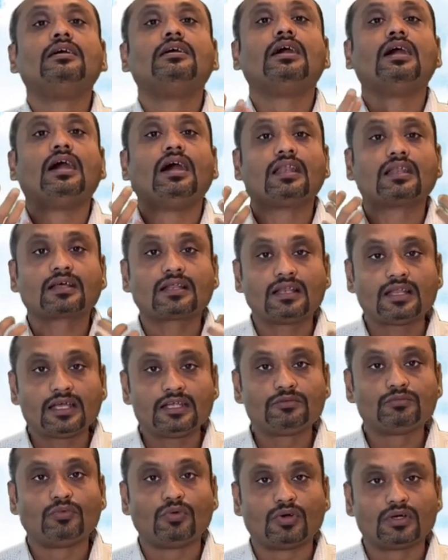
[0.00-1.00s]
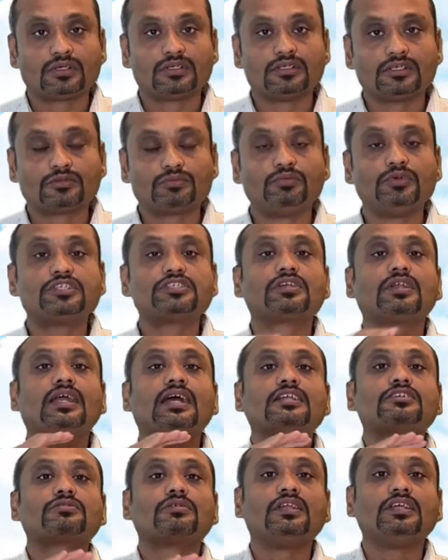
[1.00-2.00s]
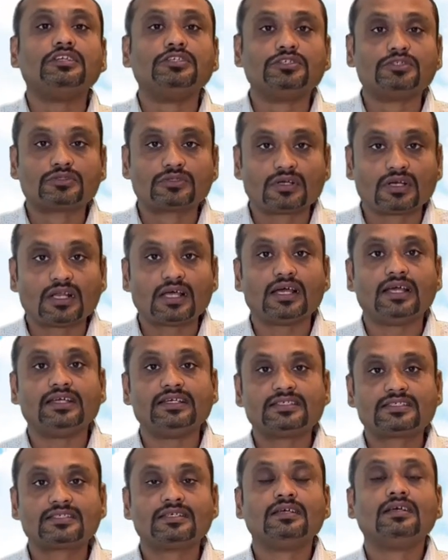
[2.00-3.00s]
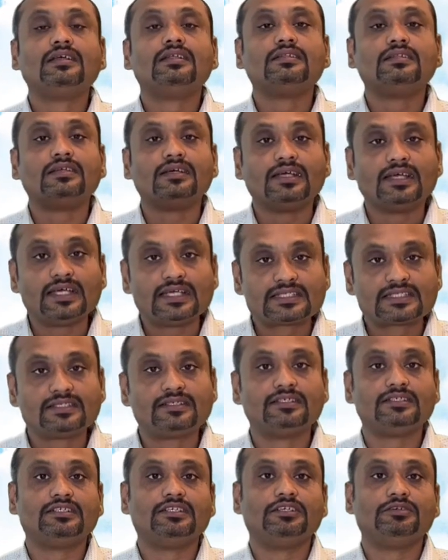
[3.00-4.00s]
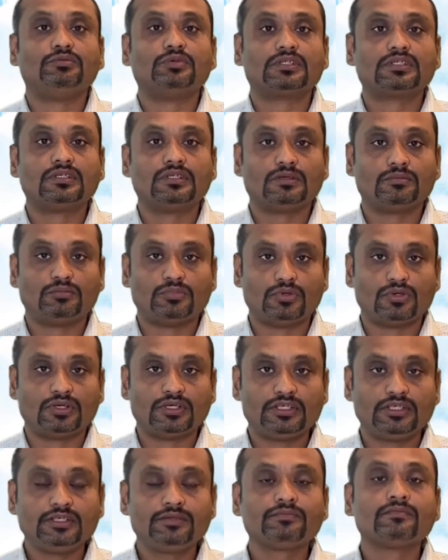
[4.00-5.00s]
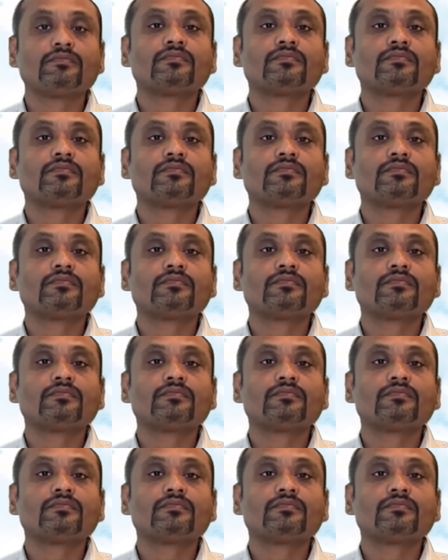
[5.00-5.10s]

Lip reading: alkaline water, which can actually neutralize the acidity within our body.